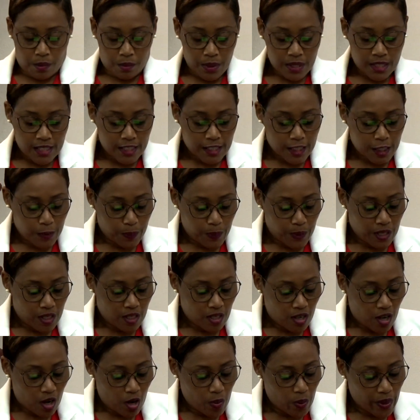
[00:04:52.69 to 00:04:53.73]
Mr. Speaker,
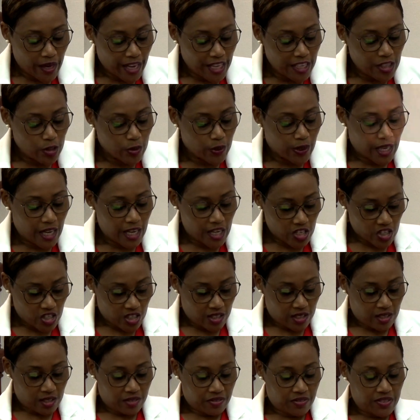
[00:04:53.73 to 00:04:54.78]
our
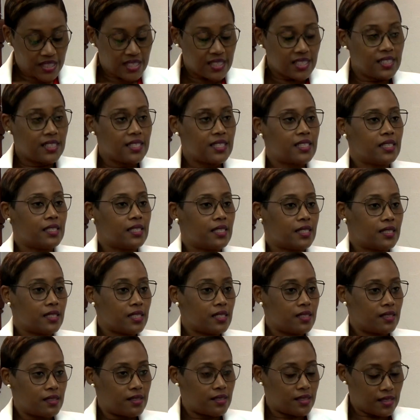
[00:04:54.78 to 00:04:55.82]
educational
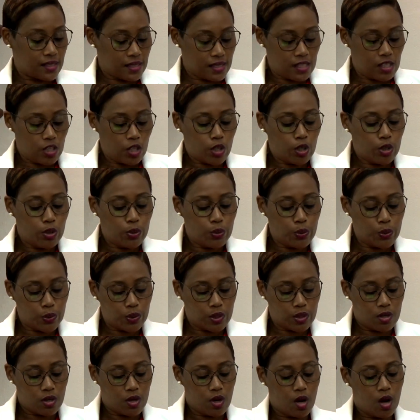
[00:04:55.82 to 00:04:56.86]
facilitators
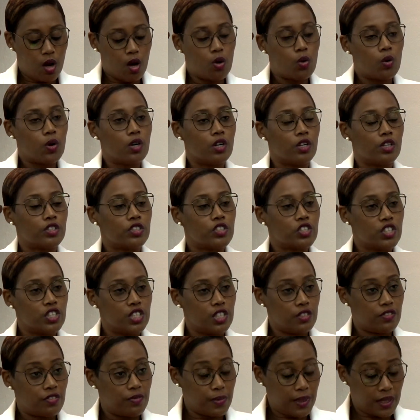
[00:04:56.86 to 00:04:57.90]
include our
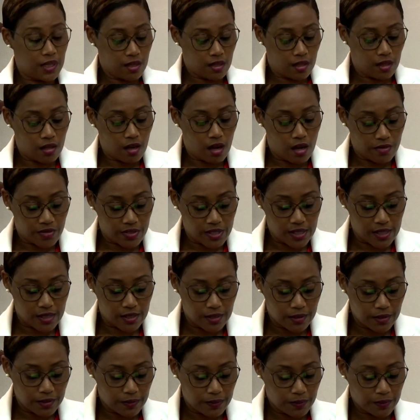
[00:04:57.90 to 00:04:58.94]
Chief Medical
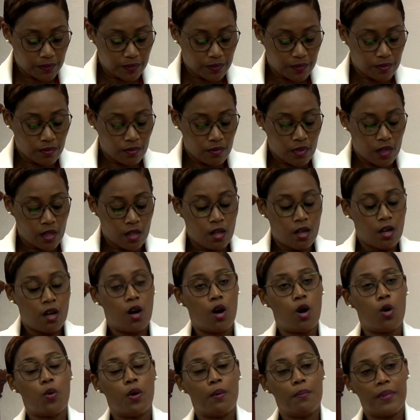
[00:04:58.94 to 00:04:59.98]
Officer,
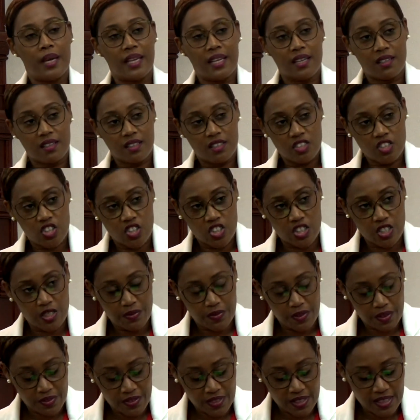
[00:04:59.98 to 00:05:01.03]
our Medical
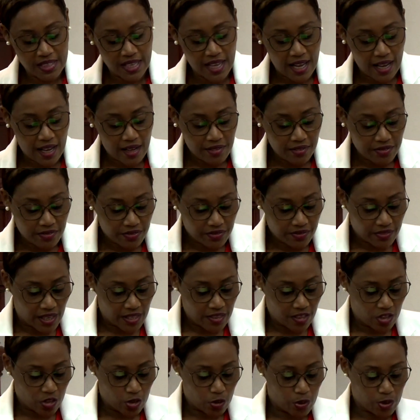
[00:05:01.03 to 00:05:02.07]
Chief of Staff at
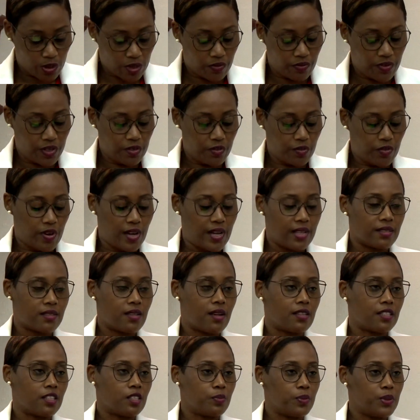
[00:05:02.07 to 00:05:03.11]
the Joseph and Franz
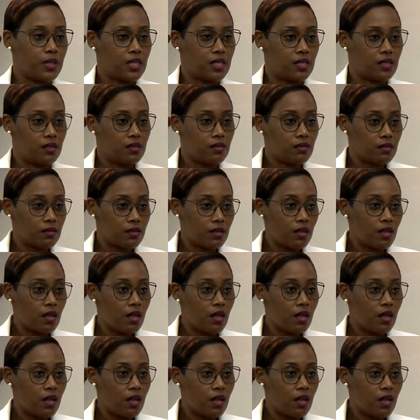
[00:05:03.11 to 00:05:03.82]
Hospital.